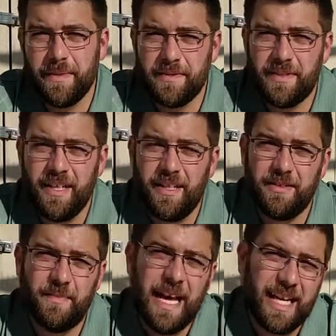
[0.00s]
of
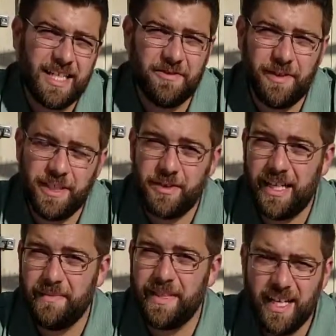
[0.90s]
those packaged
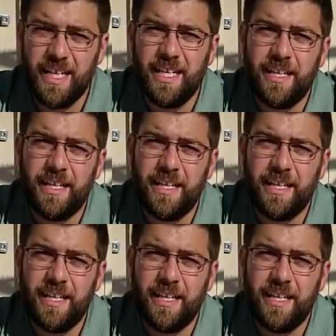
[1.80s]
freeze-dried meals,